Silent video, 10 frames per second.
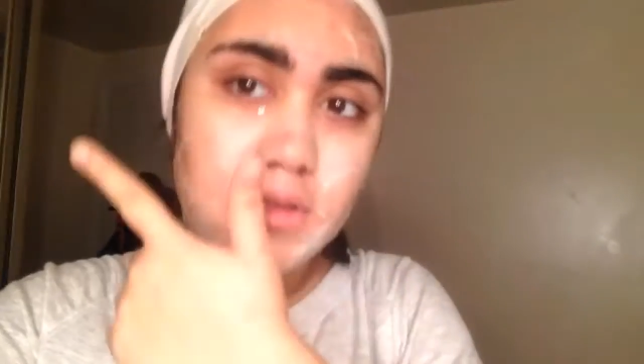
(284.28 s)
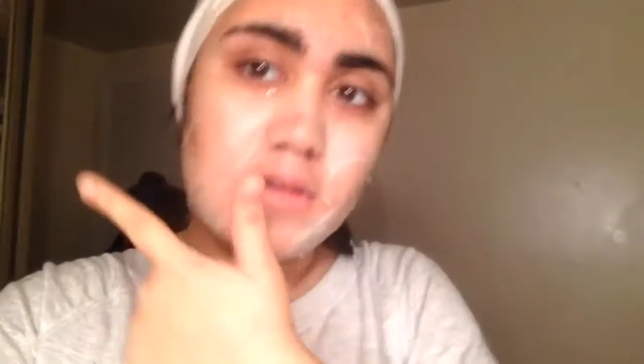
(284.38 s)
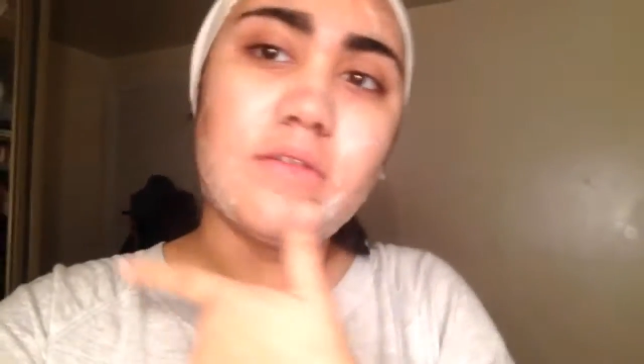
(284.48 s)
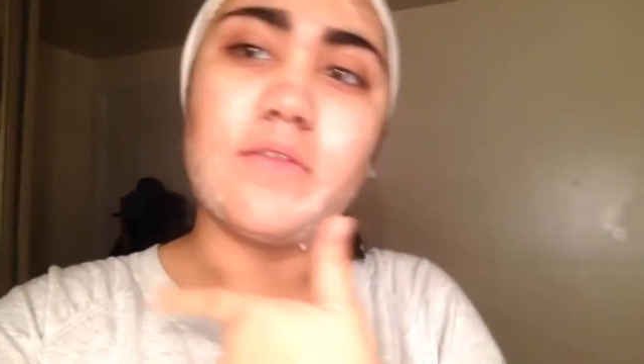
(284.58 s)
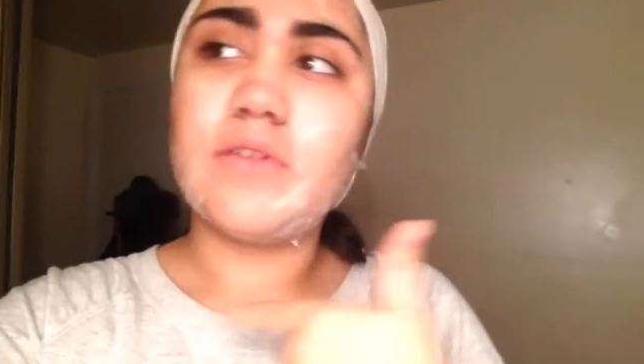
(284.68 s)
my
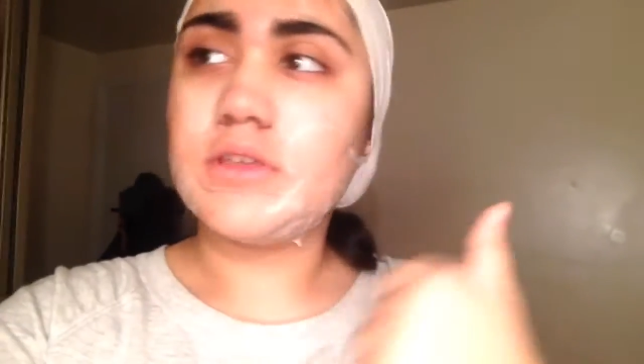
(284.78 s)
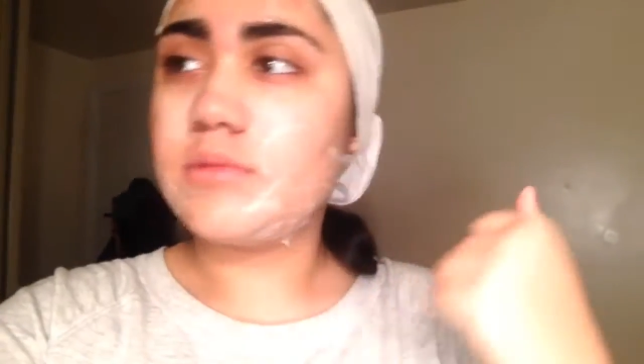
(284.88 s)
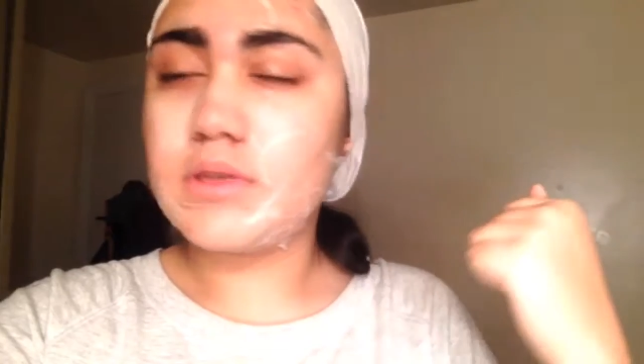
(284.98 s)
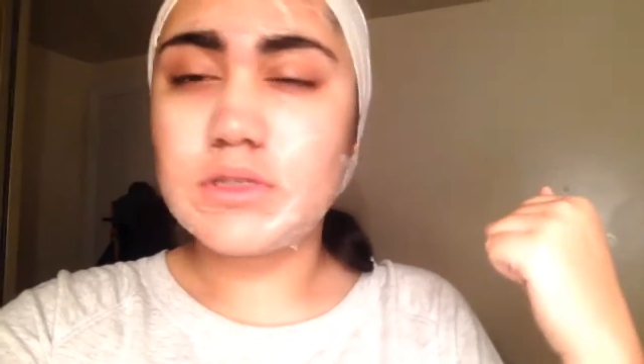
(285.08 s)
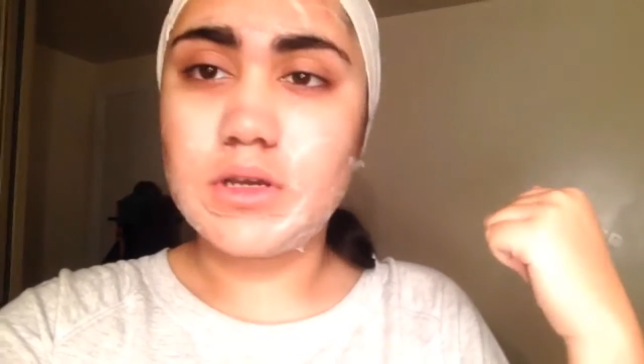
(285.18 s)
face
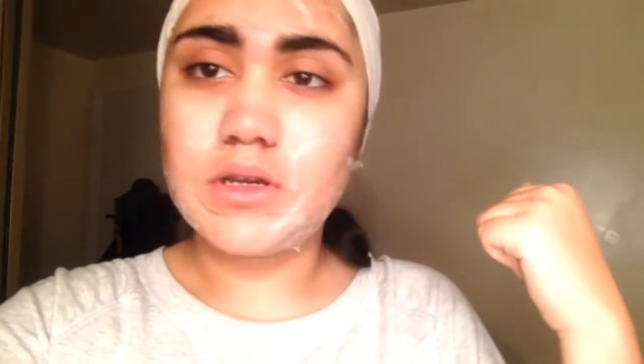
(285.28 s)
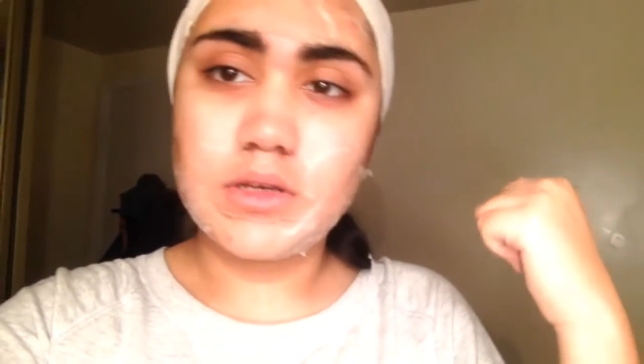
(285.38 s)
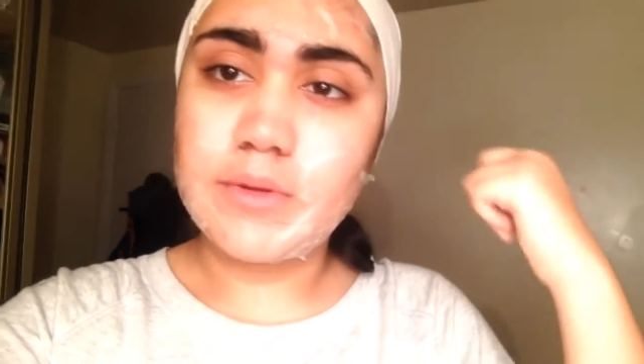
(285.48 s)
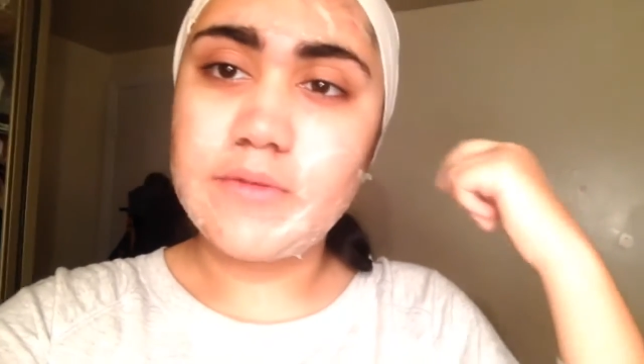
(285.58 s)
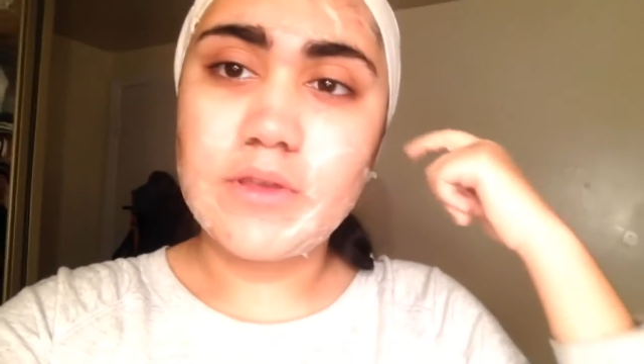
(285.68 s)
mask on
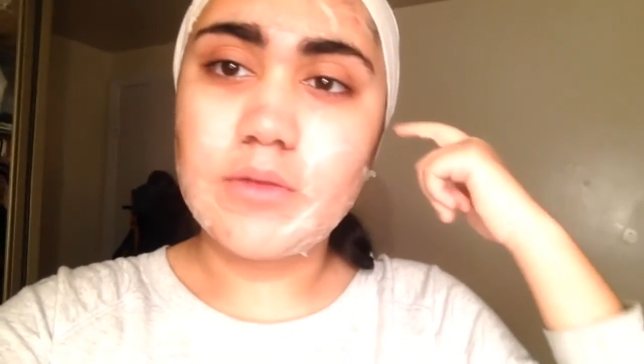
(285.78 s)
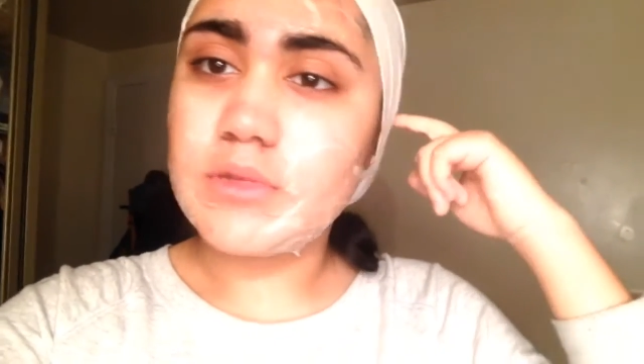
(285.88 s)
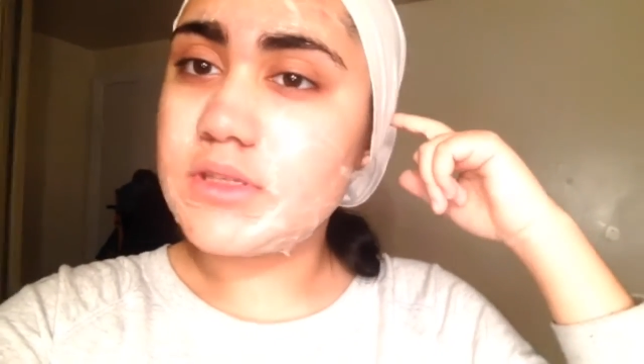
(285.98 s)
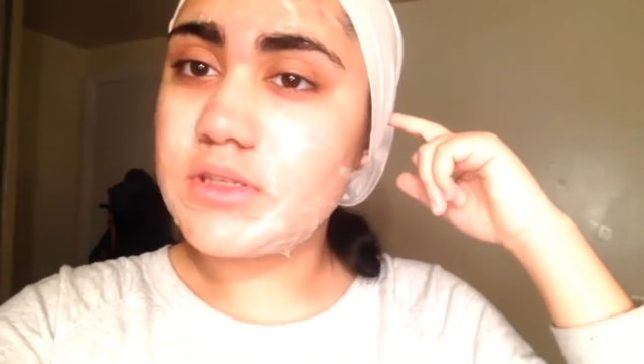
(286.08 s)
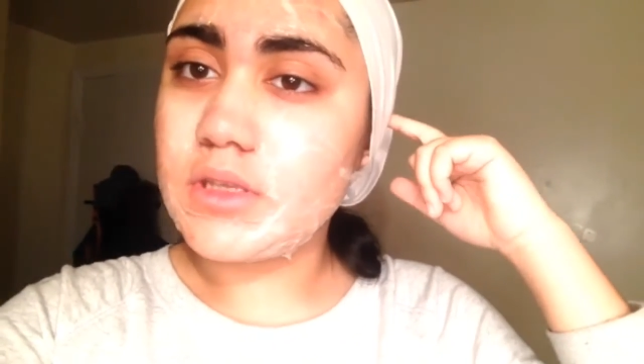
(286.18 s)
and my
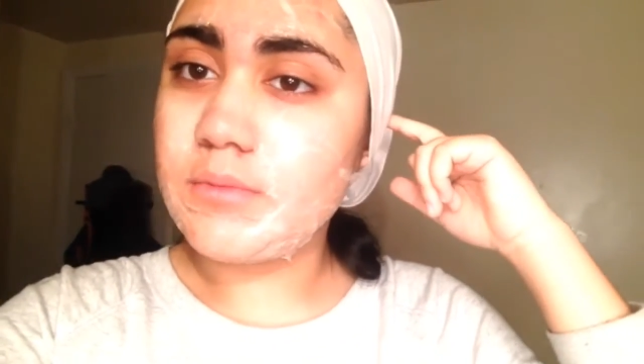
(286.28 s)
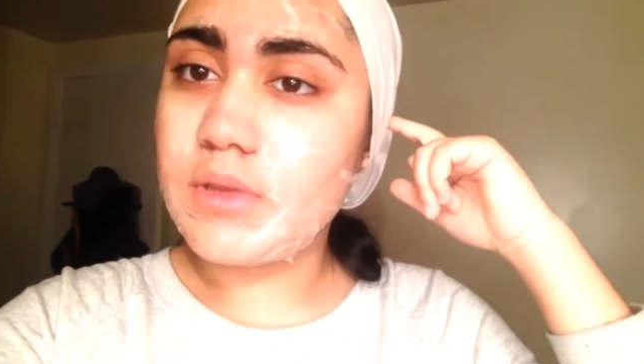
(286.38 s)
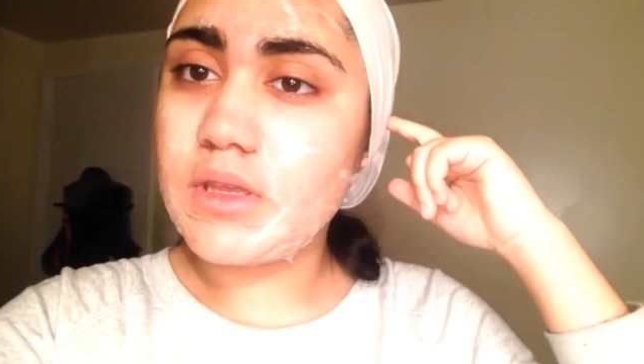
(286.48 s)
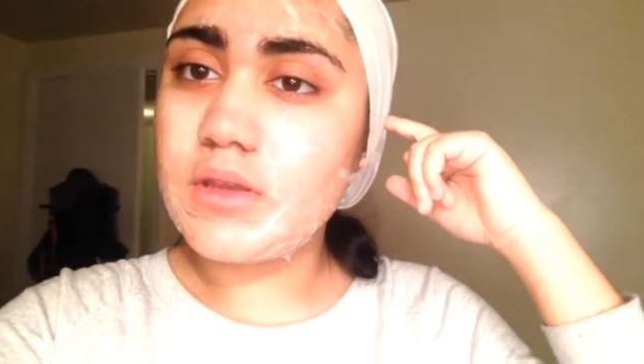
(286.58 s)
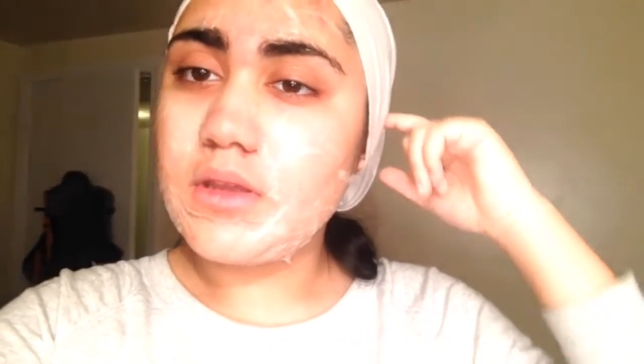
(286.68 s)
family is
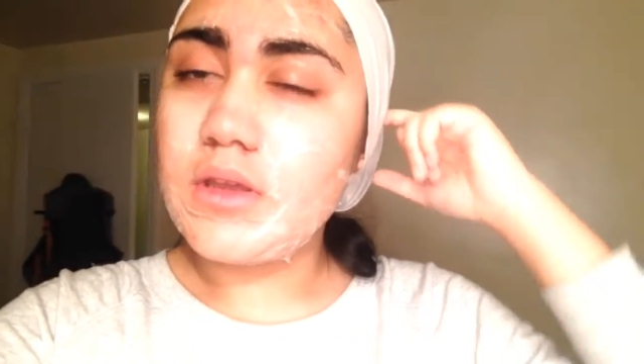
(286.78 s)
sleeping.